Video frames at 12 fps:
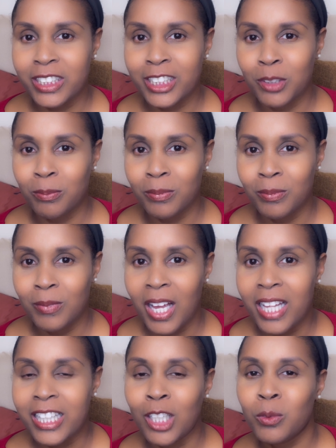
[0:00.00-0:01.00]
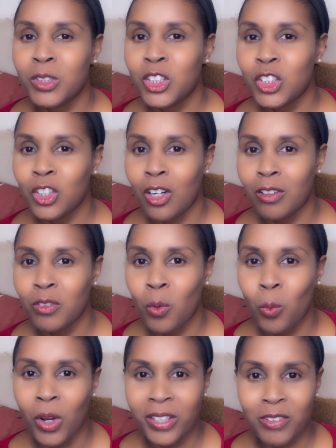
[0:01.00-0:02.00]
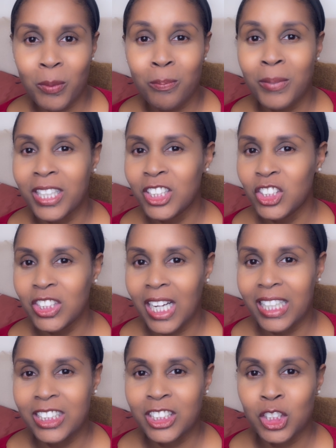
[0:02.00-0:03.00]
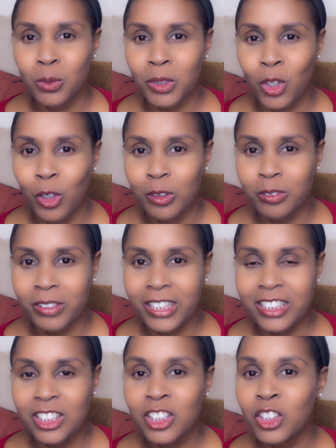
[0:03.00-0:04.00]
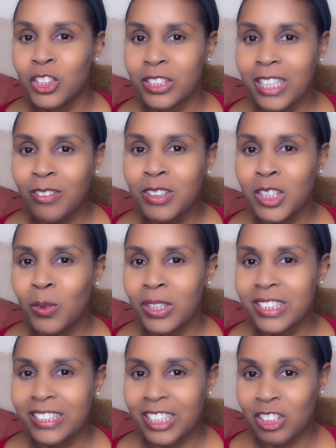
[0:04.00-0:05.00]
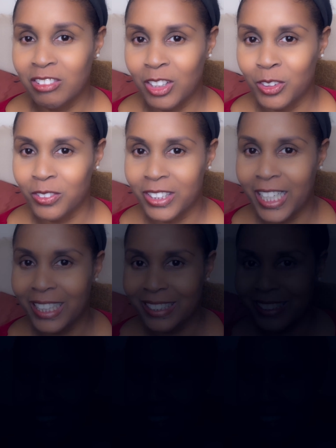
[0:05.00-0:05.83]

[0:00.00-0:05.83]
tip that will solve one of the biggest challenges we all face, so you definitely want to stick around for that.